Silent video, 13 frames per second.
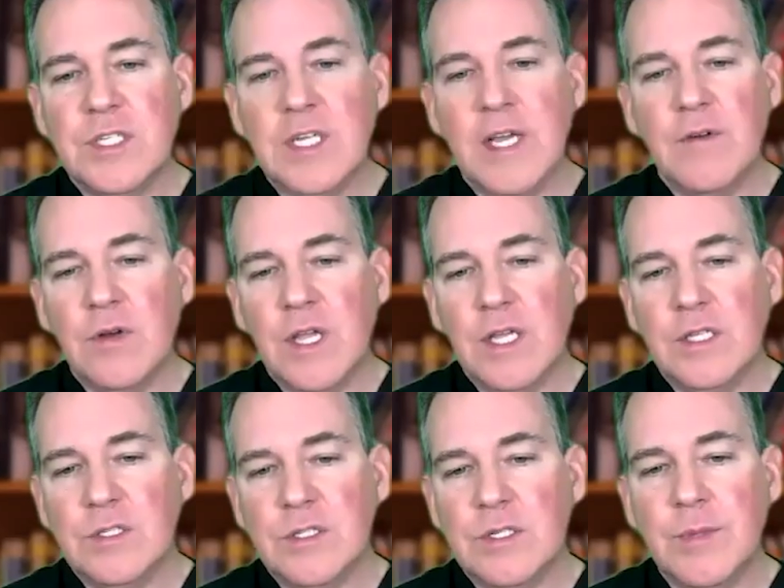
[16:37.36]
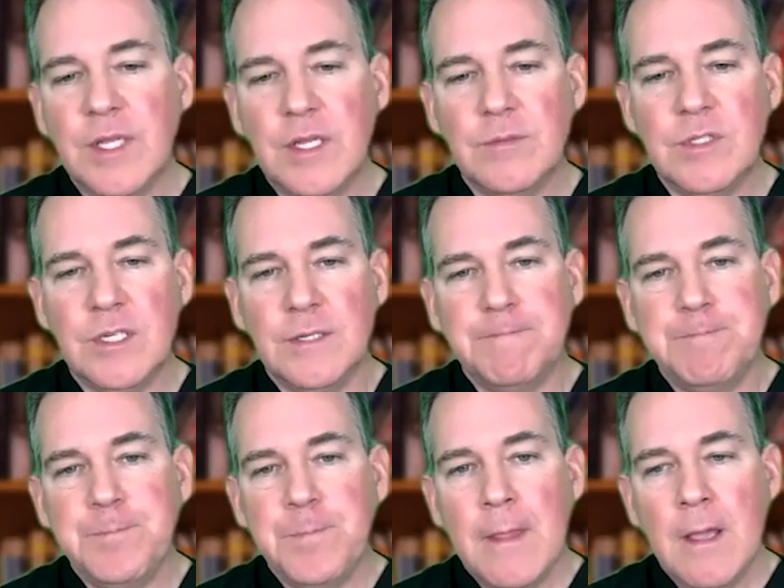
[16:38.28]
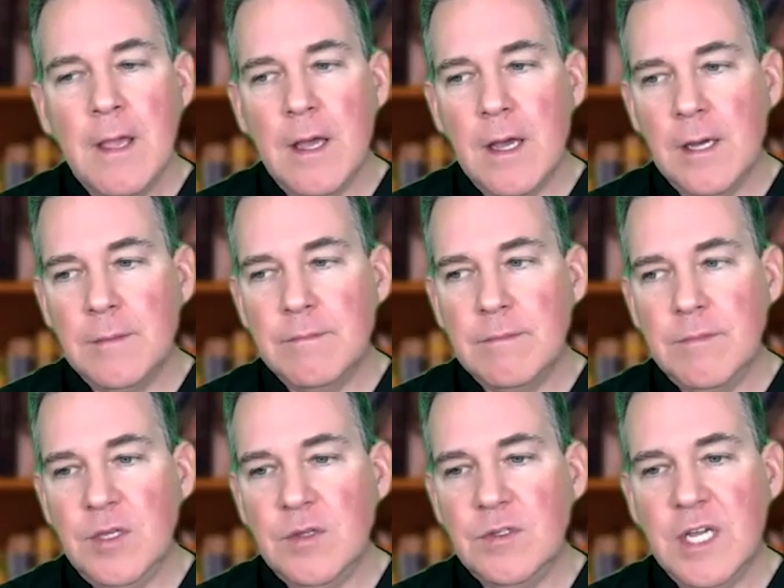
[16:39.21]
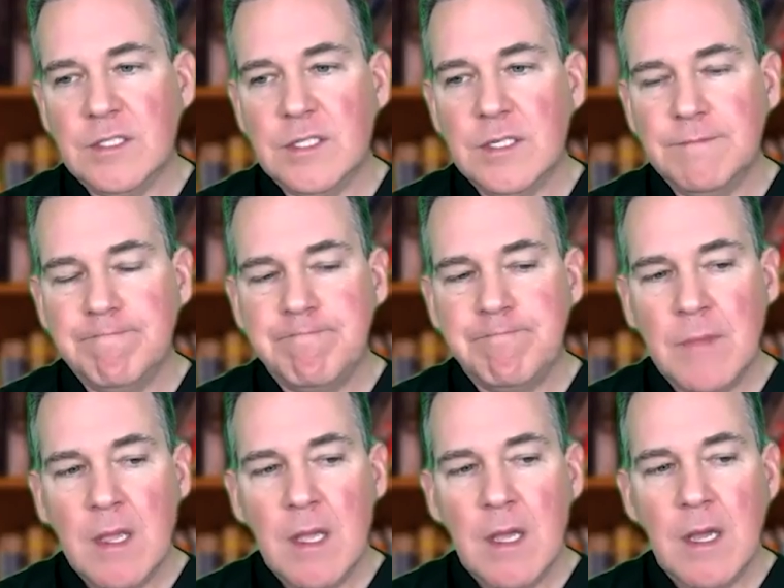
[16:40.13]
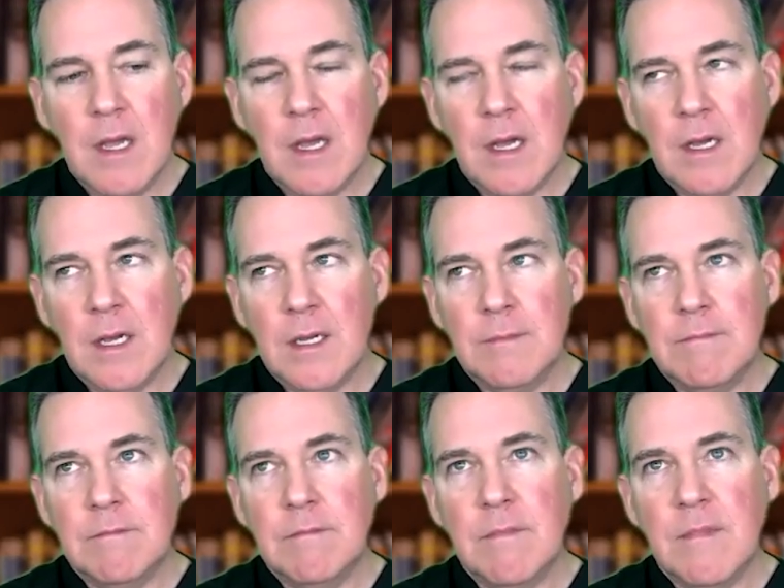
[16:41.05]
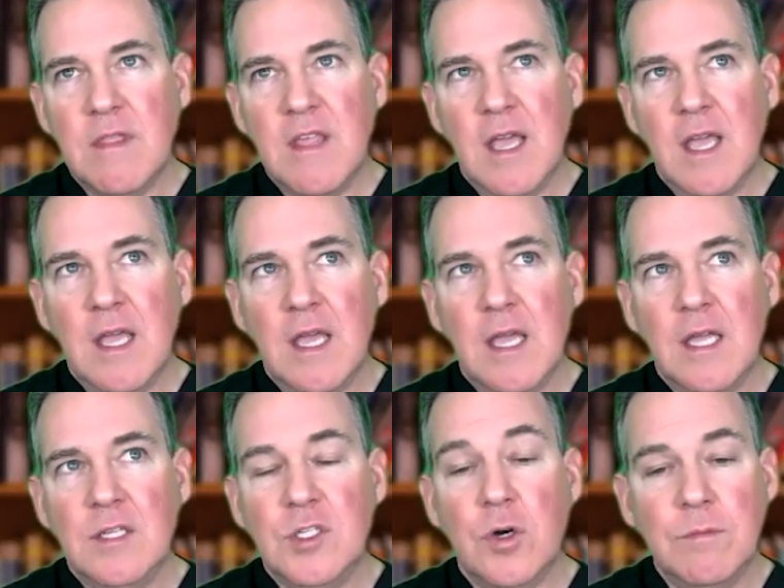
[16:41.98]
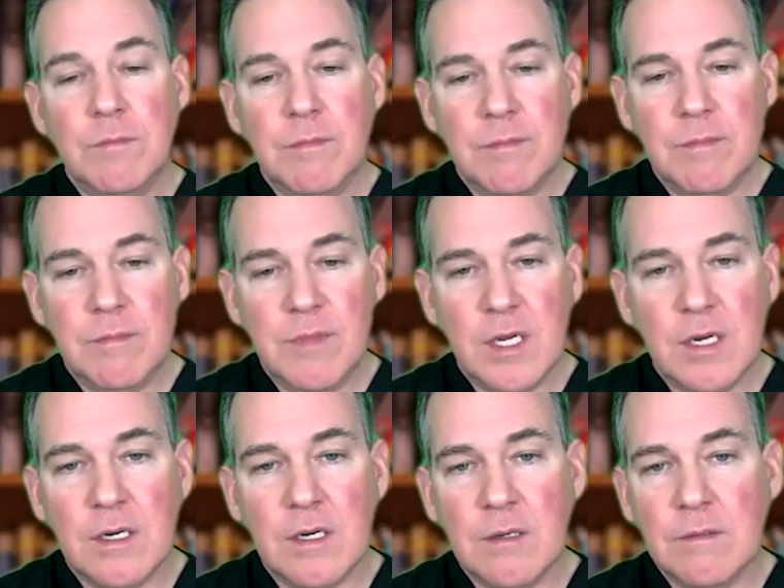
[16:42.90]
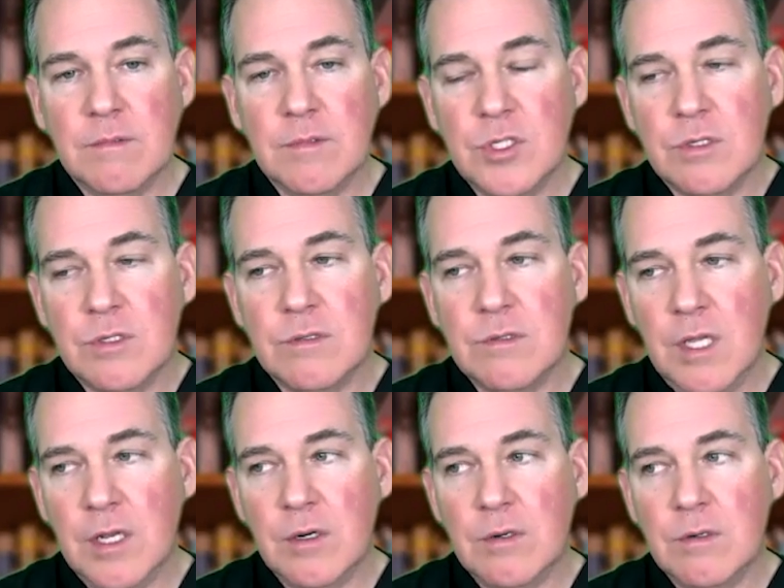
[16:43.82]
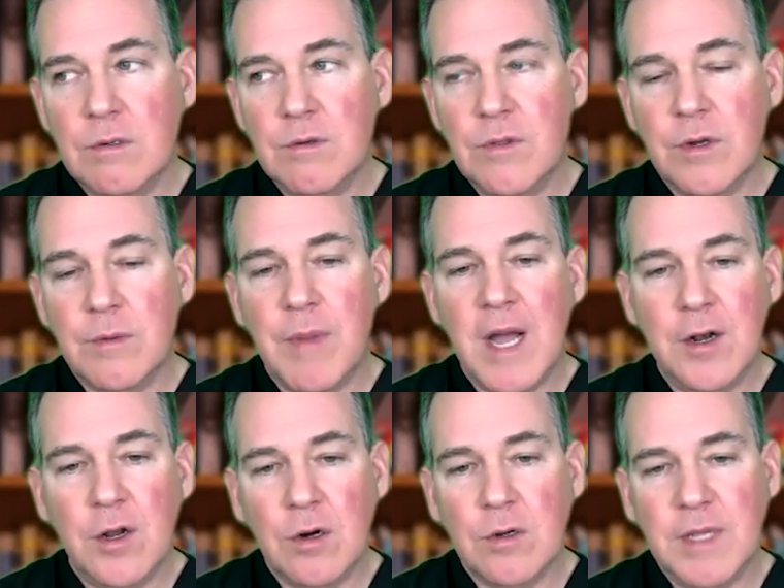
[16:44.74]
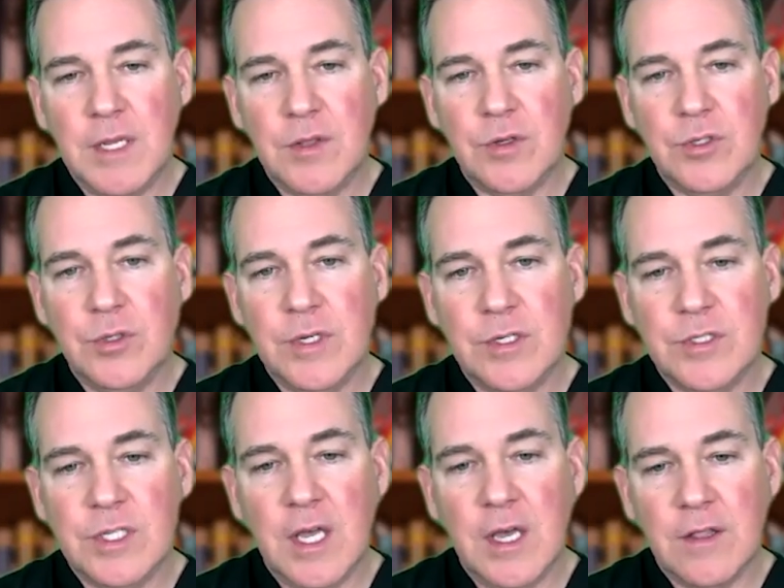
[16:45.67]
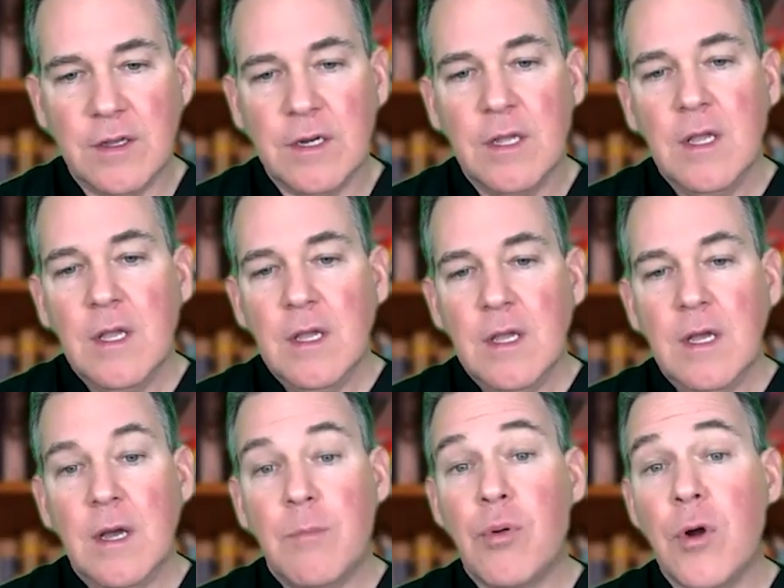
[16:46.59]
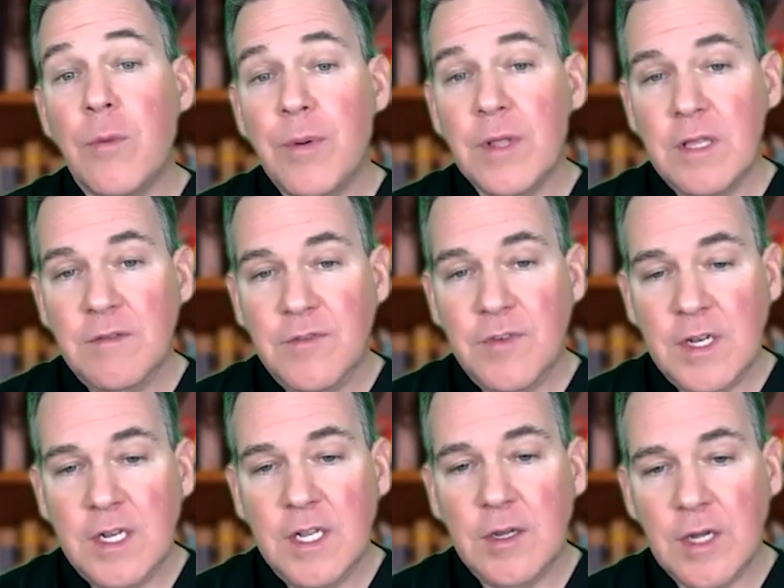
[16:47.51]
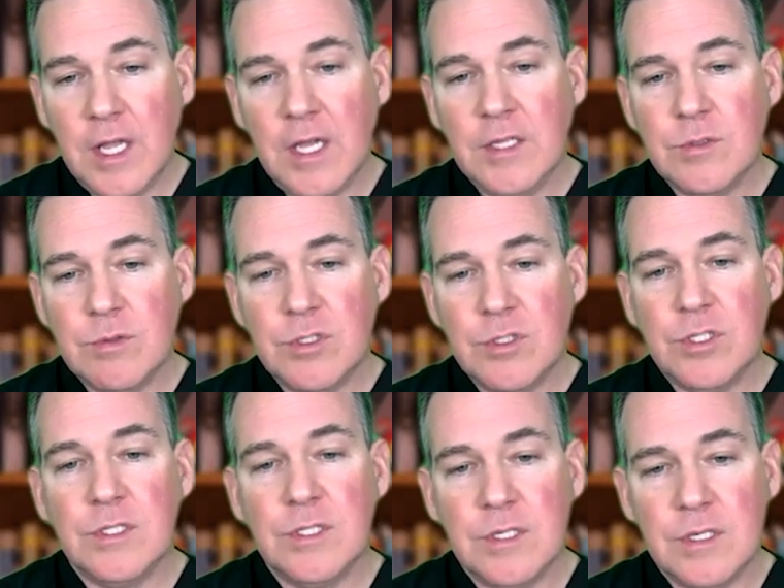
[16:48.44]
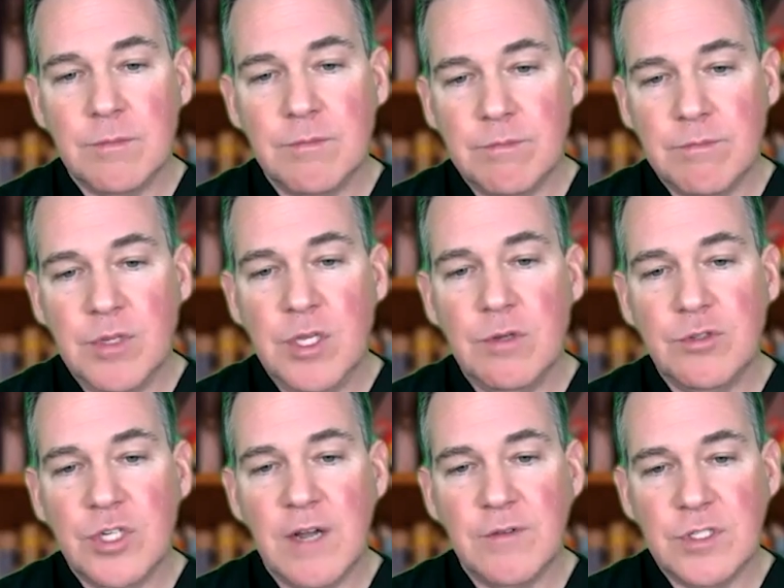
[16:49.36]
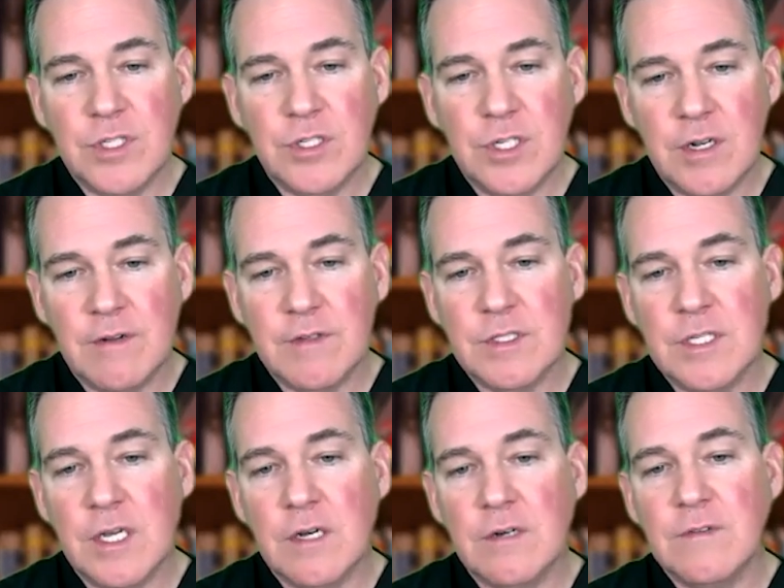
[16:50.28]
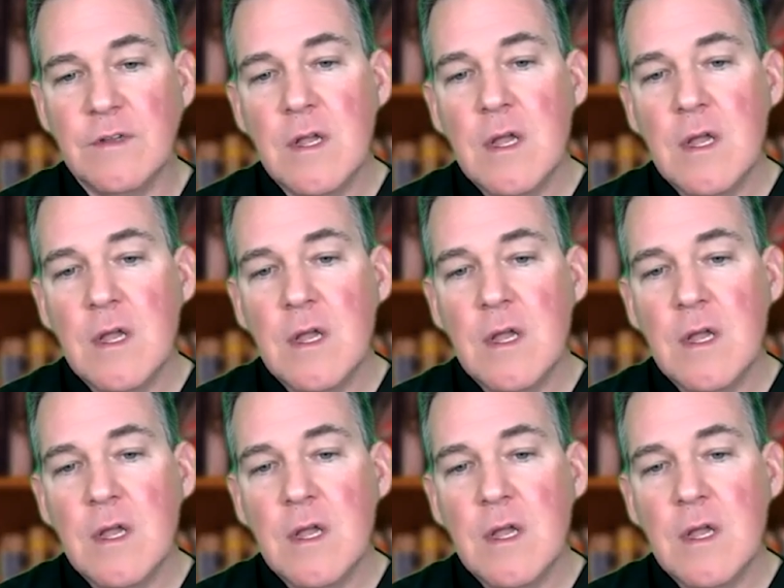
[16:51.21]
I have. Okay, so somebody comes in, um, you test them. Um, they don't. Mm, they're so you know they're binaural, meaning they're two ears together. Appropriately fitted hearing aids, which is a huge conversation in of itself. Huge